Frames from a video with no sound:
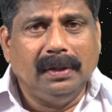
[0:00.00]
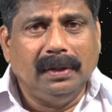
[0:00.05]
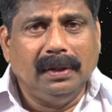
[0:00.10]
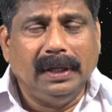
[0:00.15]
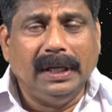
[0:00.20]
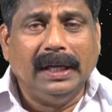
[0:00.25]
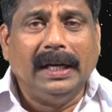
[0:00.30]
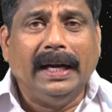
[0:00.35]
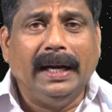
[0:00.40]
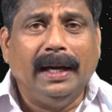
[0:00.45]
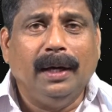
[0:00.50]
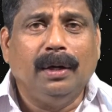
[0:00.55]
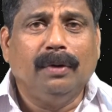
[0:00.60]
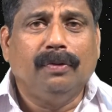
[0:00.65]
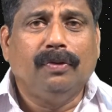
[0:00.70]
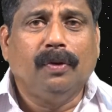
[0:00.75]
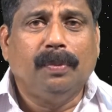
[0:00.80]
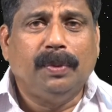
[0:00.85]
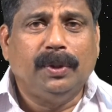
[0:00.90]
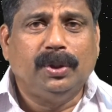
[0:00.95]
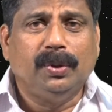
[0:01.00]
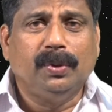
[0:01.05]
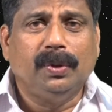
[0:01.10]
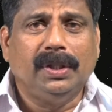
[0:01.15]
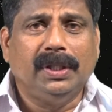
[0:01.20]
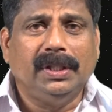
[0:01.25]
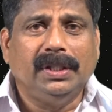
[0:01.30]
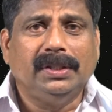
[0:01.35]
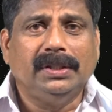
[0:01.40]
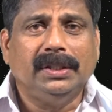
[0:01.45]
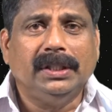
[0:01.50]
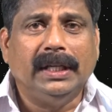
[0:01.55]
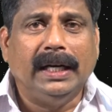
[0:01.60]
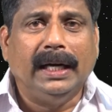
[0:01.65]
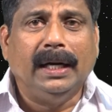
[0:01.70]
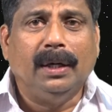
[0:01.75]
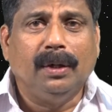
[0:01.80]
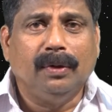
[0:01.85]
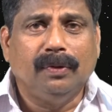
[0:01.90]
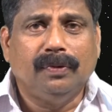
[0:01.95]
denied of opportunities,
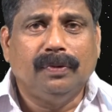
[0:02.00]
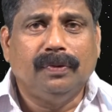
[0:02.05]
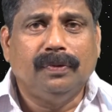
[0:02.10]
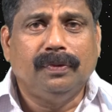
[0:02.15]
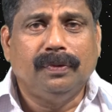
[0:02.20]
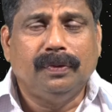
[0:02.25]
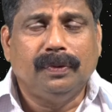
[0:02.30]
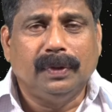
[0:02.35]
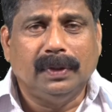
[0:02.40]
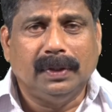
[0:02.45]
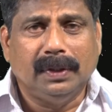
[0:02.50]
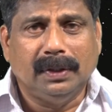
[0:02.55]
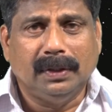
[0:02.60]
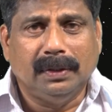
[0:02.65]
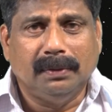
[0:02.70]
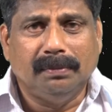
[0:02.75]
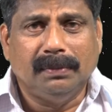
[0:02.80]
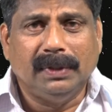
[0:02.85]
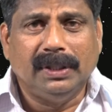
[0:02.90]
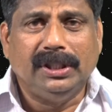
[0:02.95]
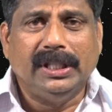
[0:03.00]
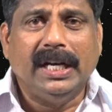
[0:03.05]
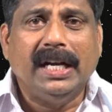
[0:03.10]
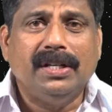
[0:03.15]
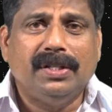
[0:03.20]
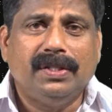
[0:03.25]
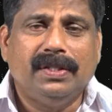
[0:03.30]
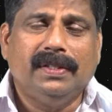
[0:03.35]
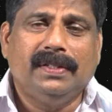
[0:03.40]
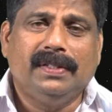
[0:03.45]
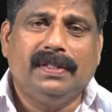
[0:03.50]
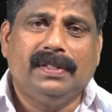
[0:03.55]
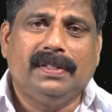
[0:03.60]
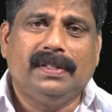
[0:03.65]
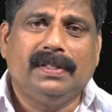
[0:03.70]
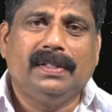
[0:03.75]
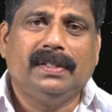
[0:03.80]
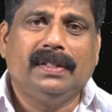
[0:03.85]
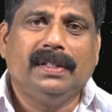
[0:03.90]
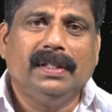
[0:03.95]
denied of
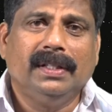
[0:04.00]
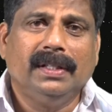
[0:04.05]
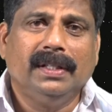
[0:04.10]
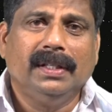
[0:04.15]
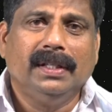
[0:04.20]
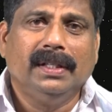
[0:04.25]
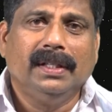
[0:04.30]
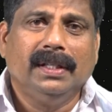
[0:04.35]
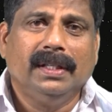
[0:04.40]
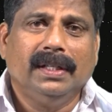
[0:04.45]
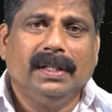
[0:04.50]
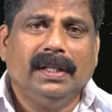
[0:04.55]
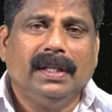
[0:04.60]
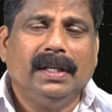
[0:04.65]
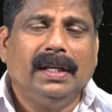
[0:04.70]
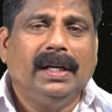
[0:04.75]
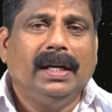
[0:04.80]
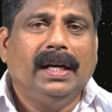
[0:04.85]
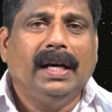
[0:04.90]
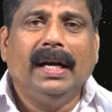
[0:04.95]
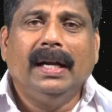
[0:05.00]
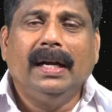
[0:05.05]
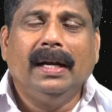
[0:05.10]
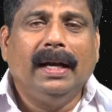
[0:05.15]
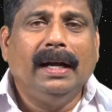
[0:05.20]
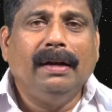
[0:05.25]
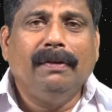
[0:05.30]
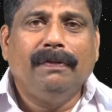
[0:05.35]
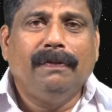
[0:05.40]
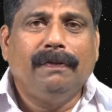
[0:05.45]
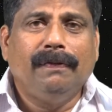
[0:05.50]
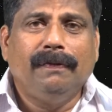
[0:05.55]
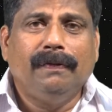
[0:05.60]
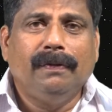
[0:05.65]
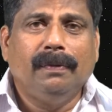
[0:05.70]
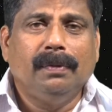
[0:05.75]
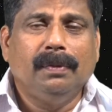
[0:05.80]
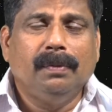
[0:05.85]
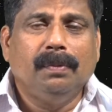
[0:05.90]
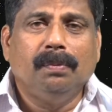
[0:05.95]
chances, and life
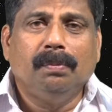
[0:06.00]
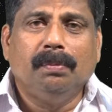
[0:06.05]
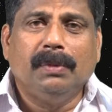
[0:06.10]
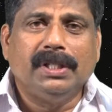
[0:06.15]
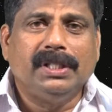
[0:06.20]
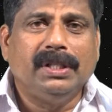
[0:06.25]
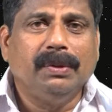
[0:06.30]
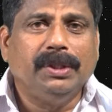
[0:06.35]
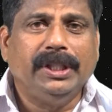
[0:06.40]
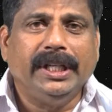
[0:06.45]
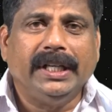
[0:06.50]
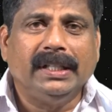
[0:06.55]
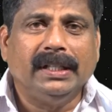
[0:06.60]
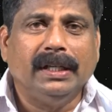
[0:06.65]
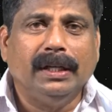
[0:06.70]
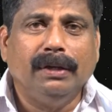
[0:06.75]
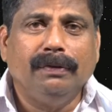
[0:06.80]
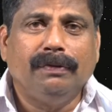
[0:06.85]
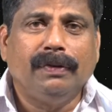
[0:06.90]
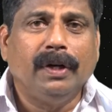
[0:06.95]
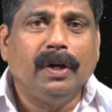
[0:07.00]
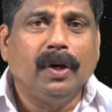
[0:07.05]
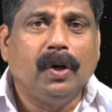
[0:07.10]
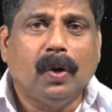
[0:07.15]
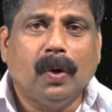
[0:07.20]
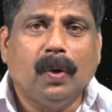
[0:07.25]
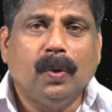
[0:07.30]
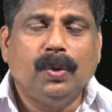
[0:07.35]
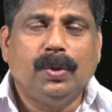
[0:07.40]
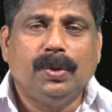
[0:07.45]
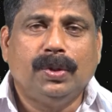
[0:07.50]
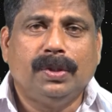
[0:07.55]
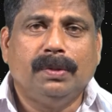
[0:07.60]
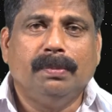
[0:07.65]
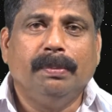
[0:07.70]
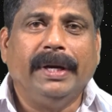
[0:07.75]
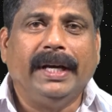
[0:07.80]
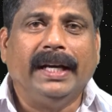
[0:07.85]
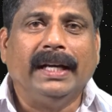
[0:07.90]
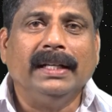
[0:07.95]
must have taken a different course,
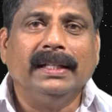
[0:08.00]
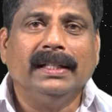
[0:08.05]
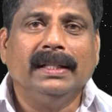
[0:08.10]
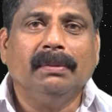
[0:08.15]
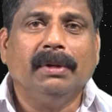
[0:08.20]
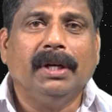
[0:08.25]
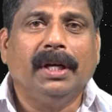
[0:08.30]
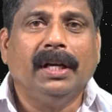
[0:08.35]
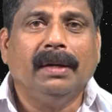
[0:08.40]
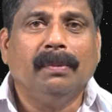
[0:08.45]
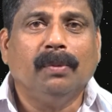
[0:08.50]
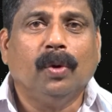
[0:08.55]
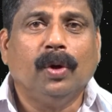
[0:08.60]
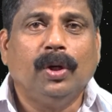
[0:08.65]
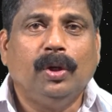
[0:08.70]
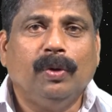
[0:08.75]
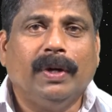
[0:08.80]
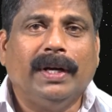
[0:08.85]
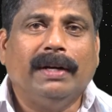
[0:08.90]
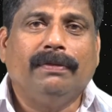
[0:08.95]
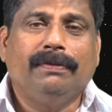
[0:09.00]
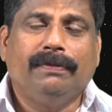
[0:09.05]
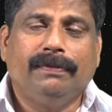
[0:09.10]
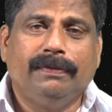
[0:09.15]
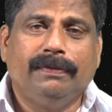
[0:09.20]
making them a little more dwarf.